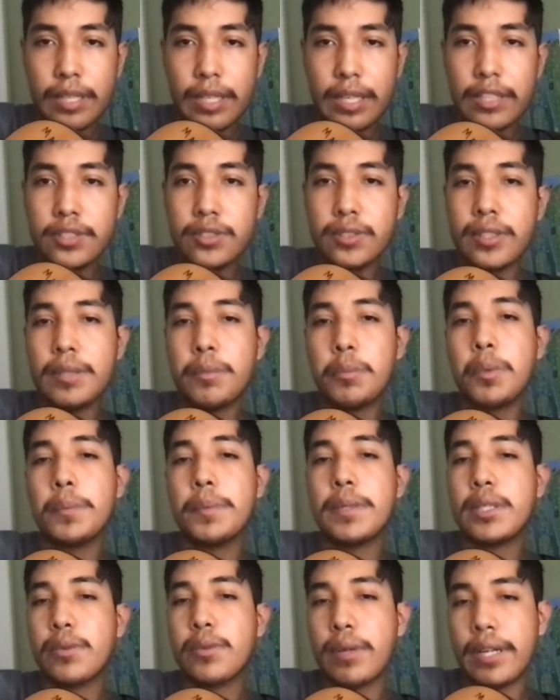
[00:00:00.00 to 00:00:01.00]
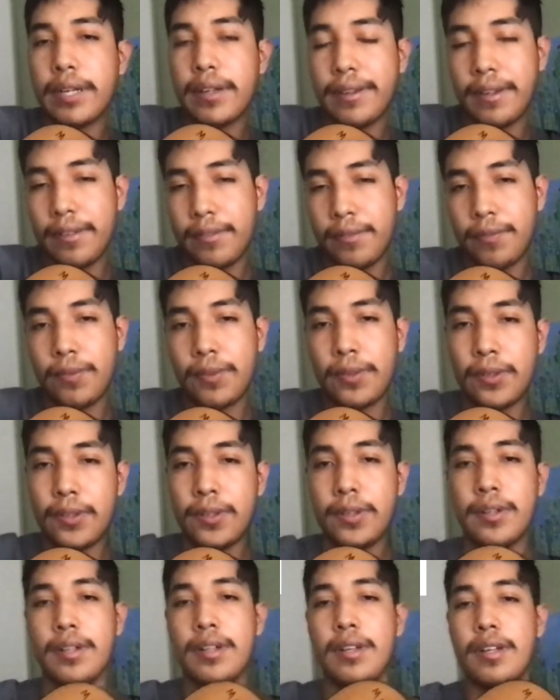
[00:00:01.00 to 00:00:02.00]
so it would be great
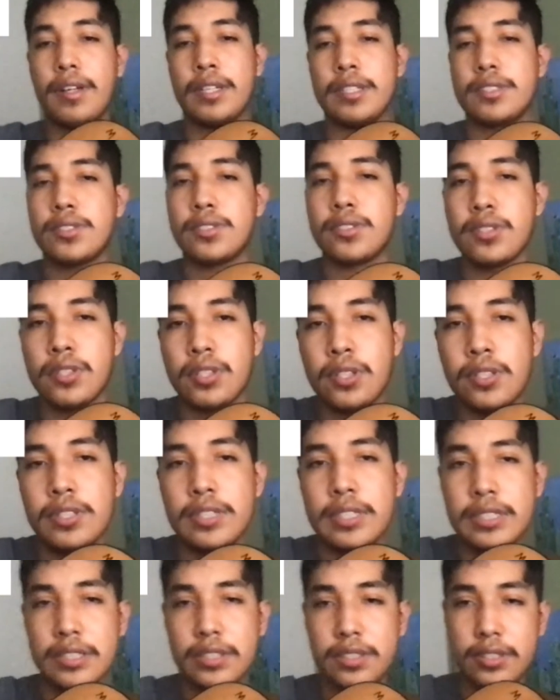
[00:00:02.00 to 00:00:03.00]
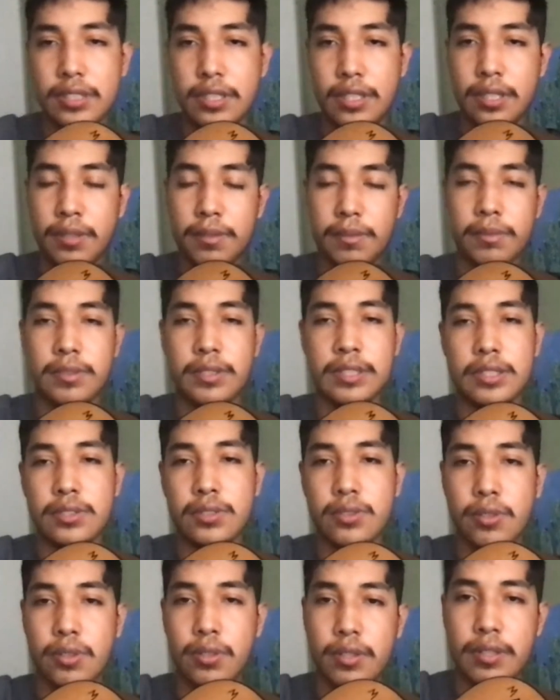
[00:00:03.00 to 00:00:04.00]
for us to learn this
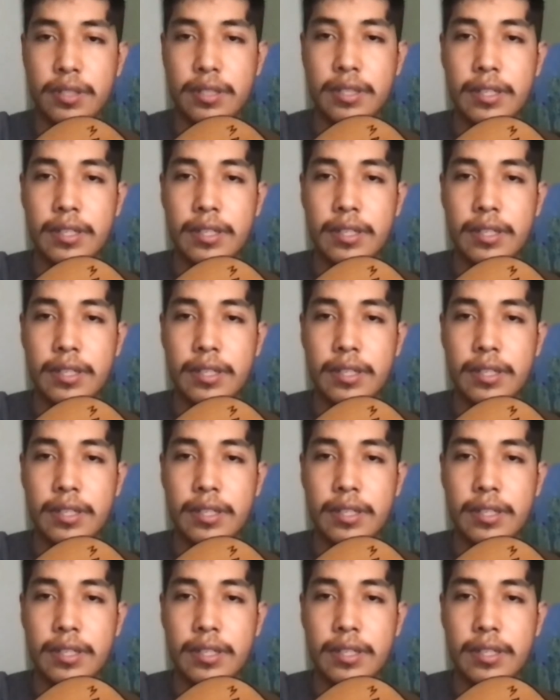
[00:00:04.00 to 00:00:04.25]
chord.